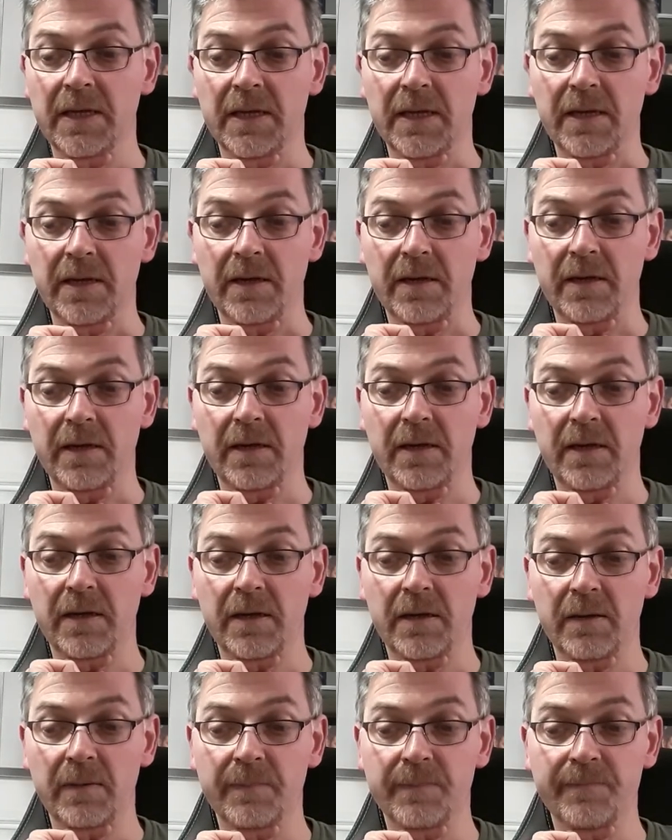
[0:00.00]

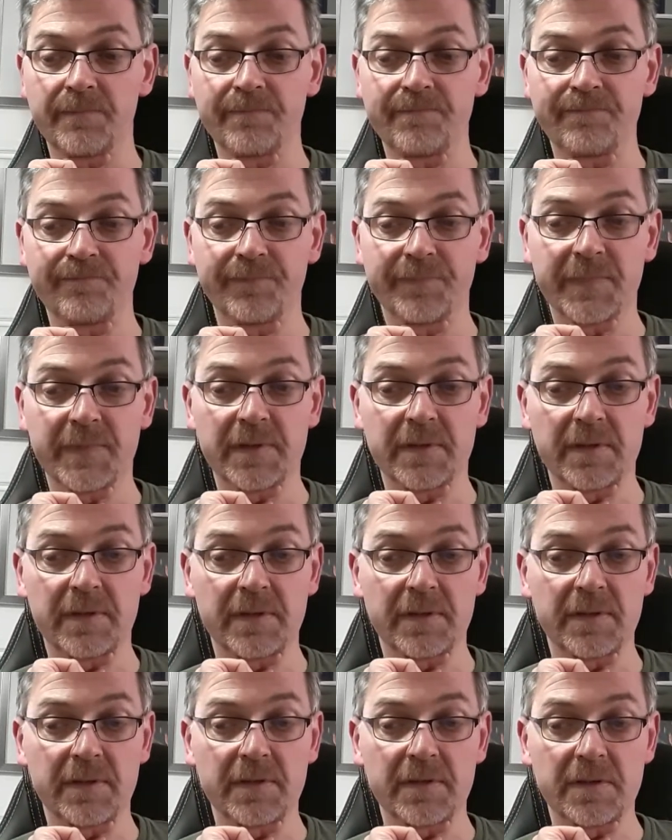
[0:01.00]
And
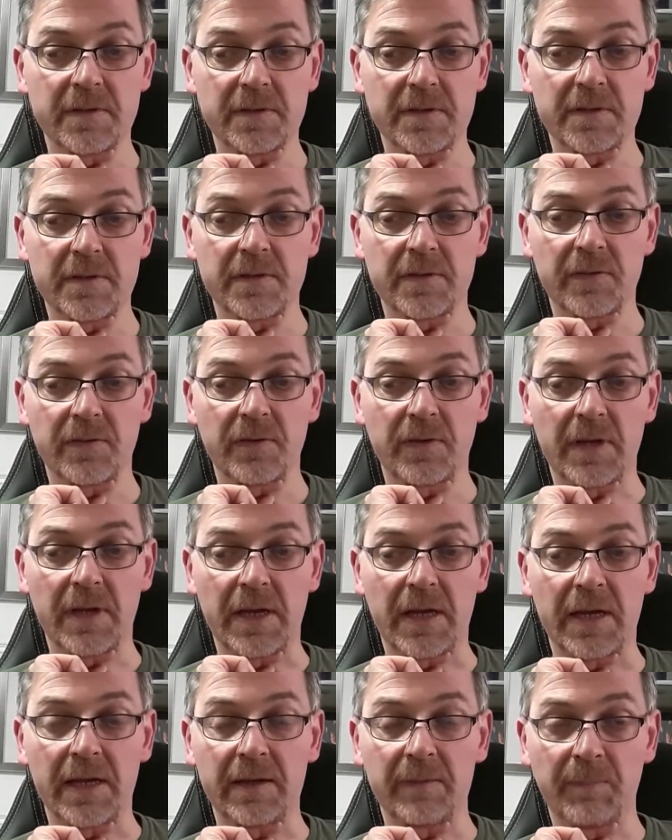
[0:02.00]

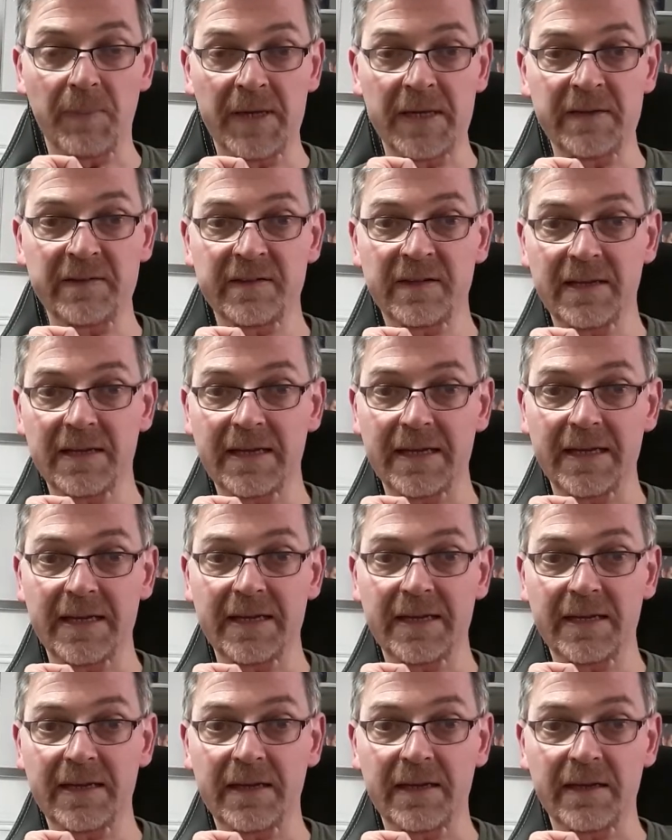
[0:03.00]
it
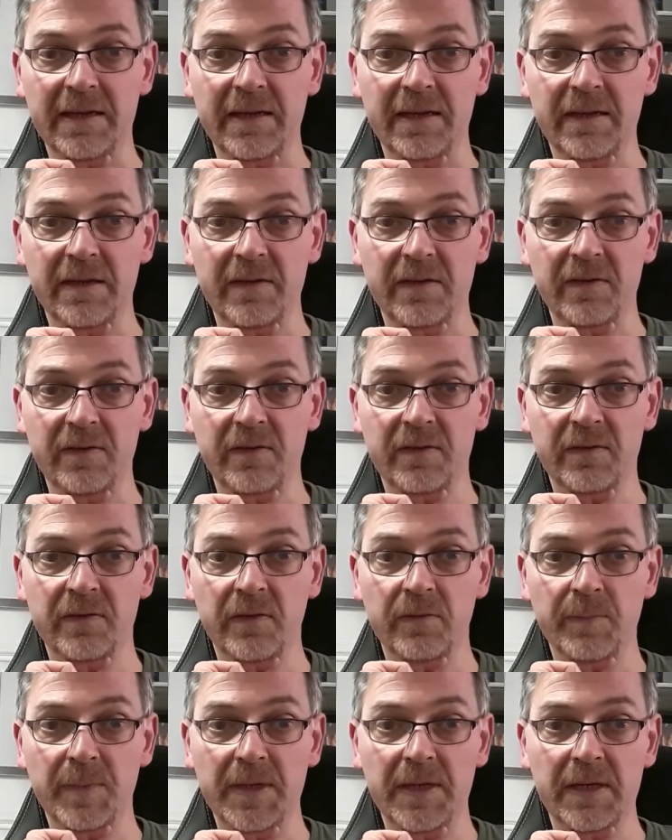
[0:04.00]
basically is
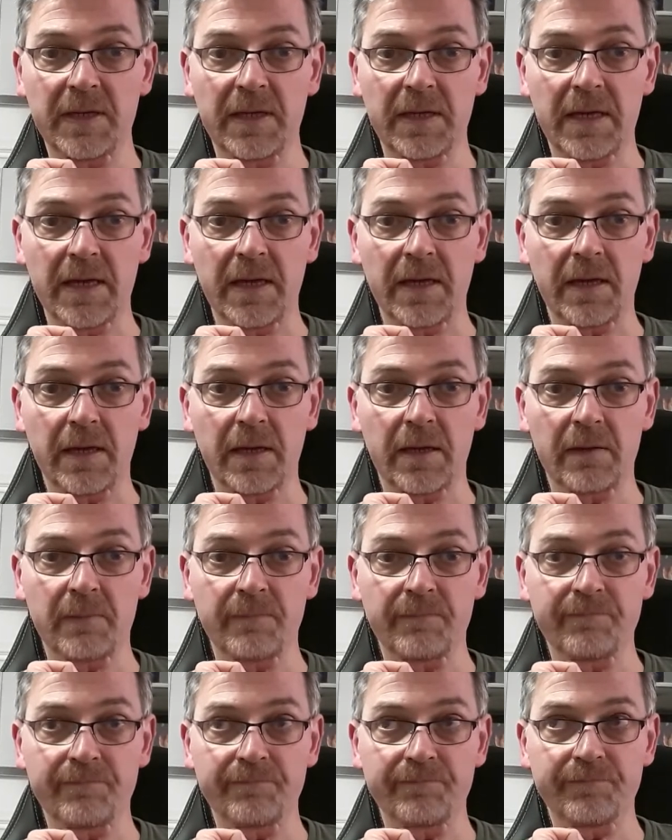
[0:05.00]
to be a
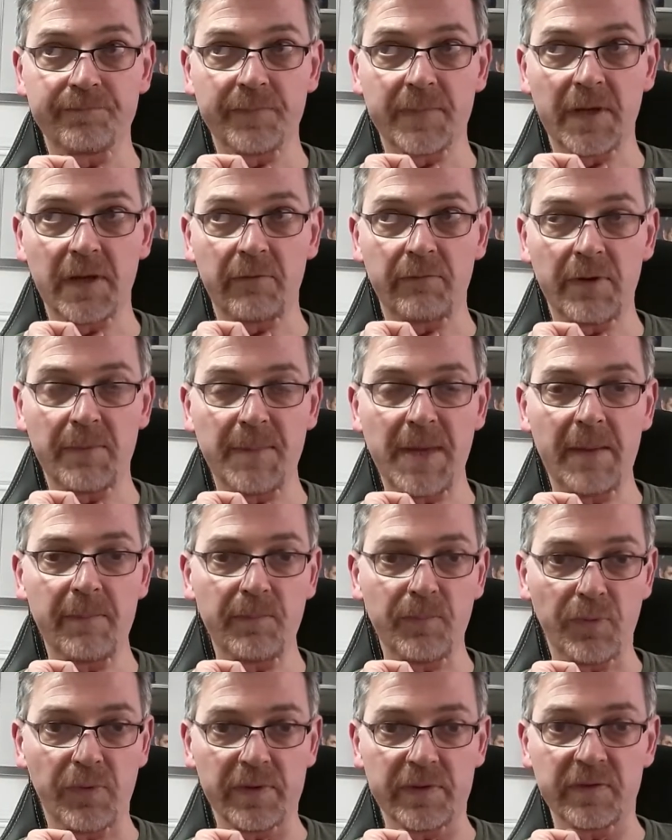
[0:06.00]

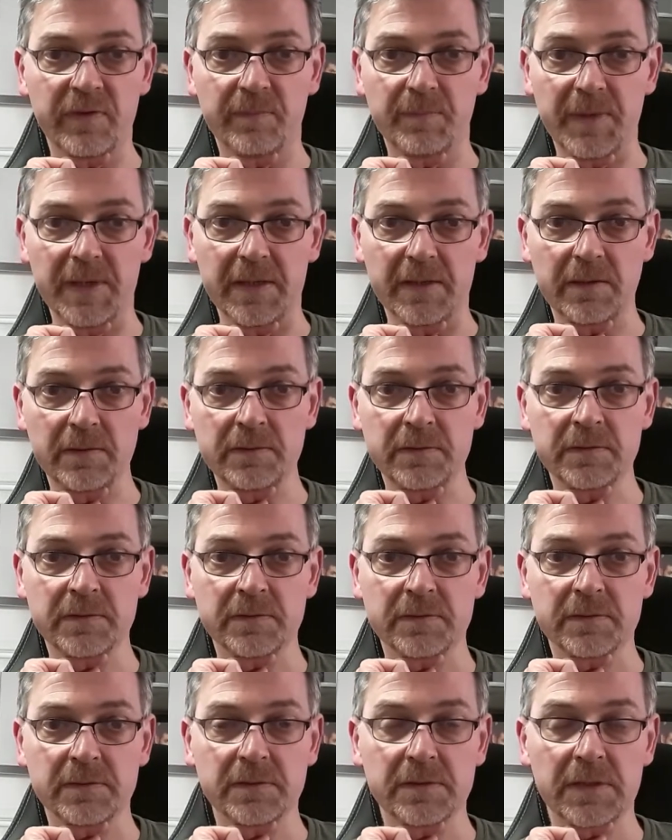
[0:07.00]
remembrance build
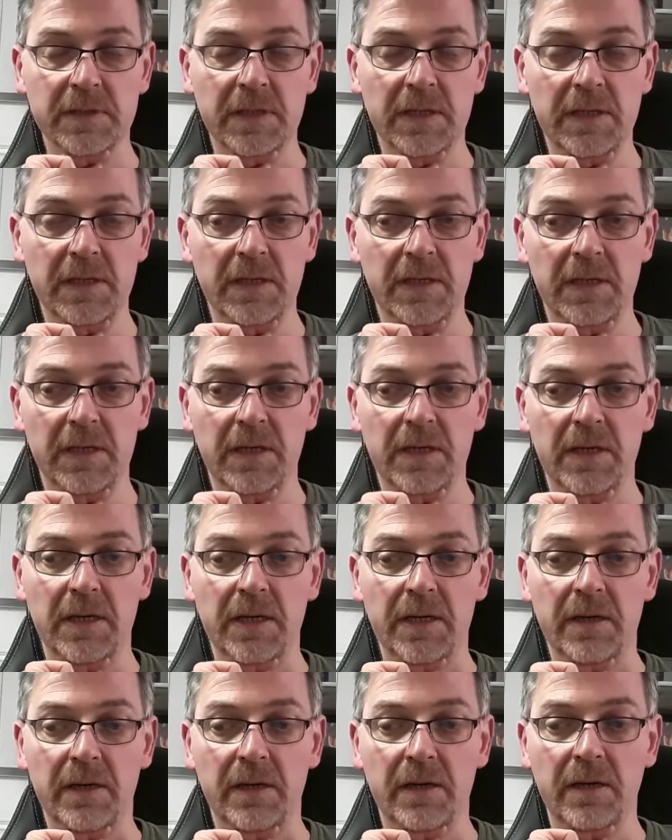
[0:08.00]

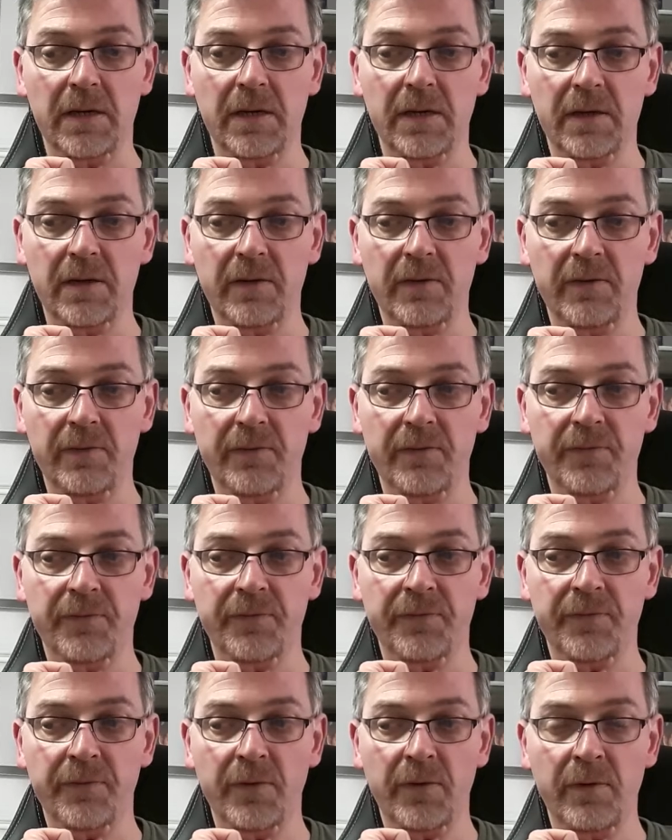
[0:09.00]

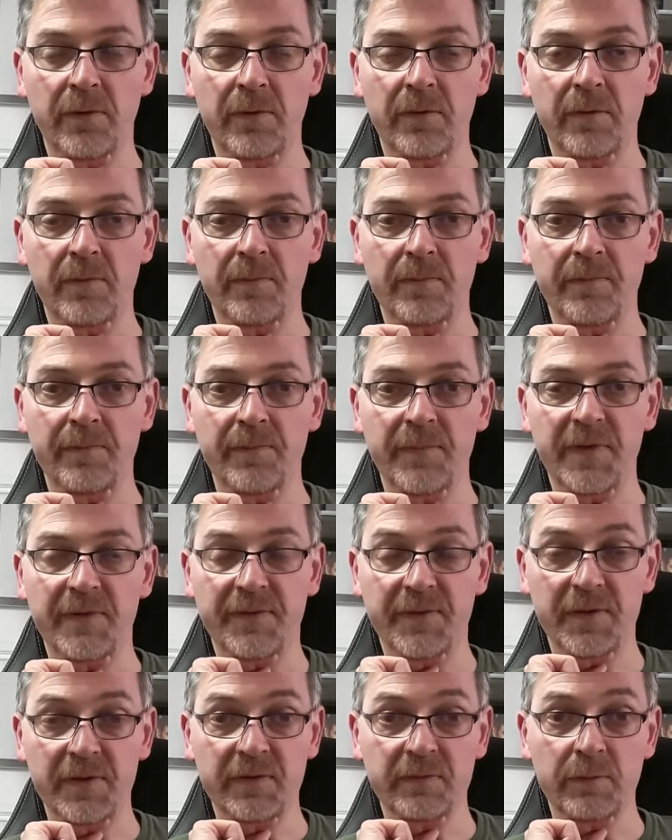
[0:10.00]
from the
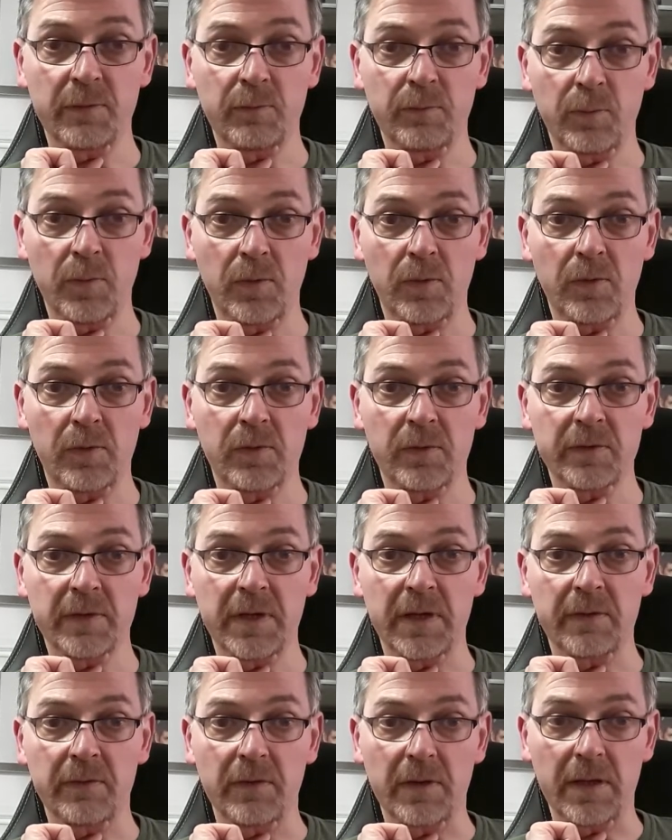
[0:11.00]
First World War
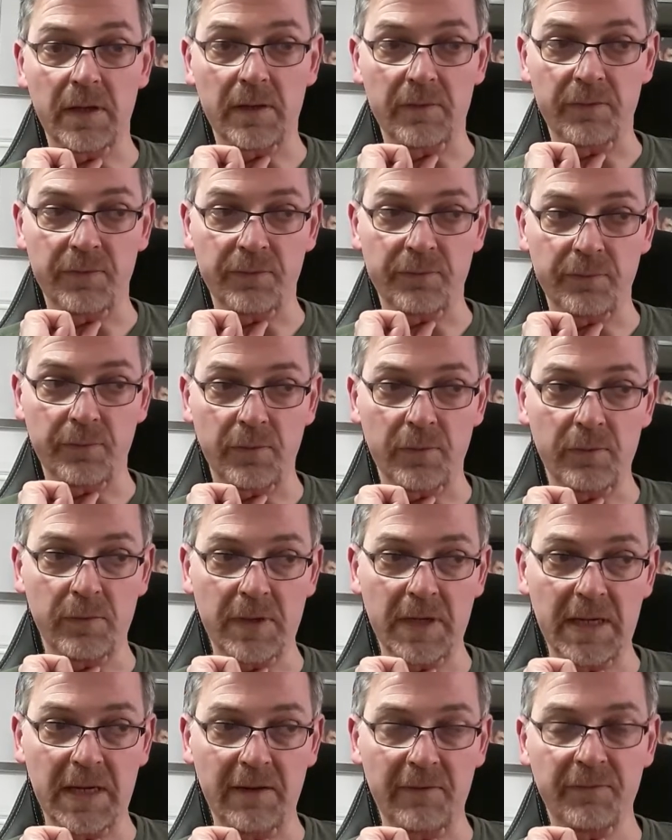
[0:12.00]
through
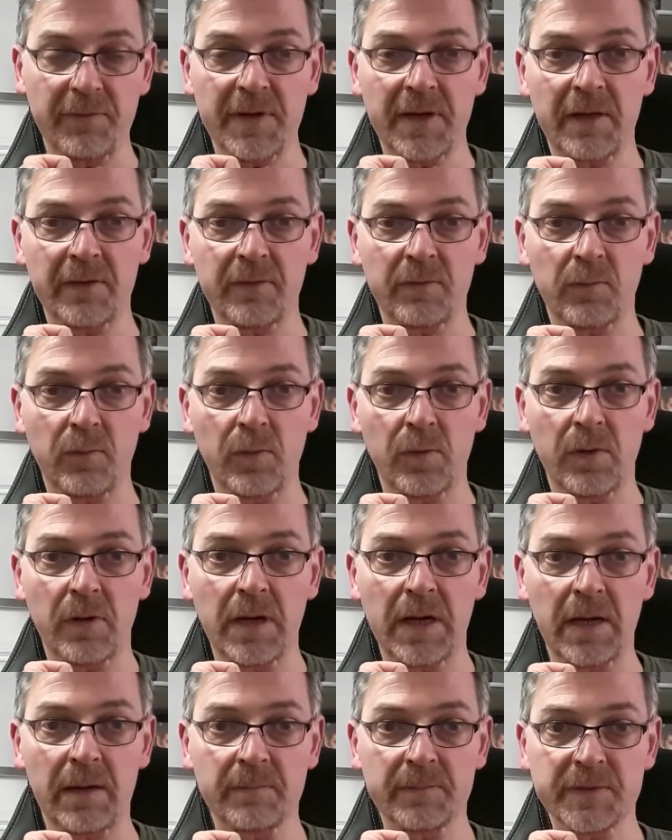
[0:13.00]
every other war
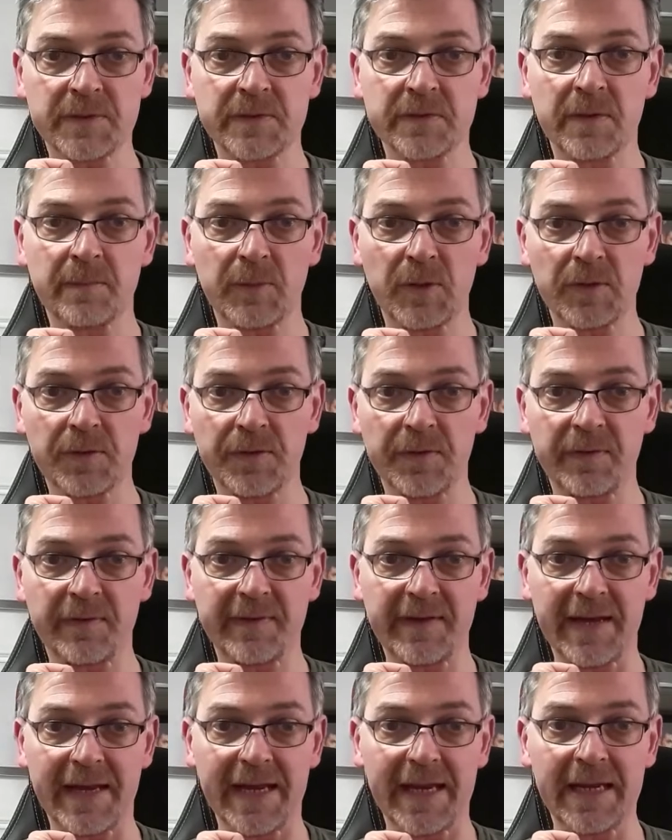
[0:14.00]
up to the modern
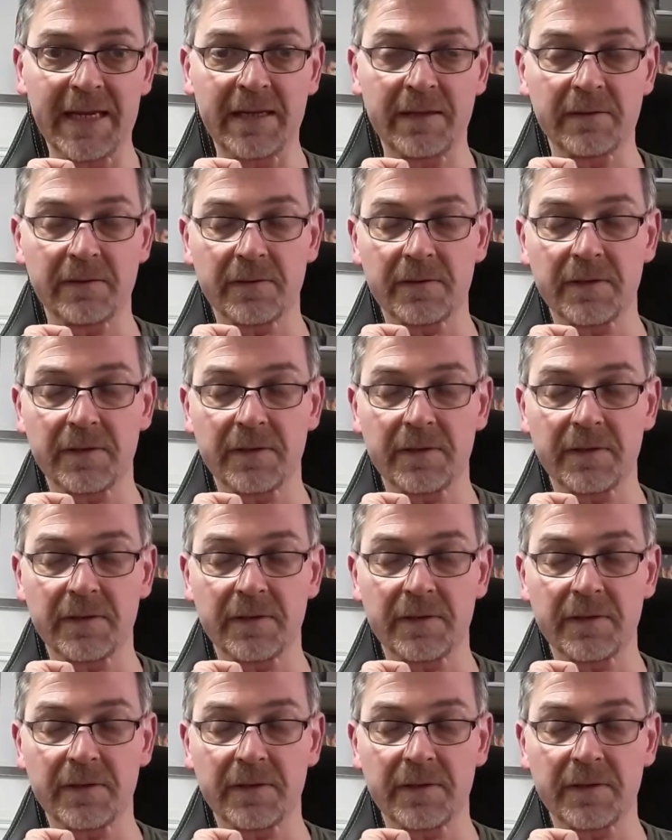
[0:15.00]
day,